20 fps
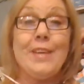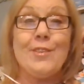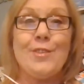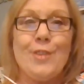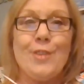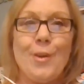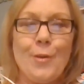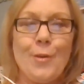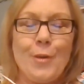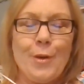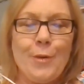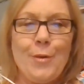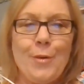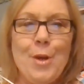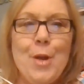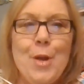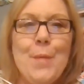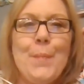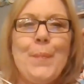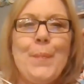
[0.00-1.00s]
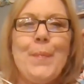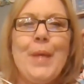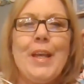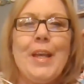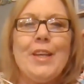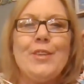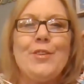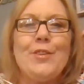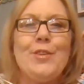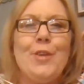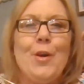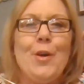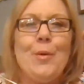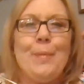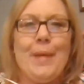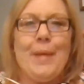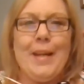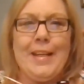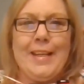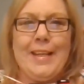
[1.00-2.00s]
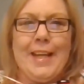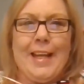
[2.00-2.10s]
a snow cone, make a snowman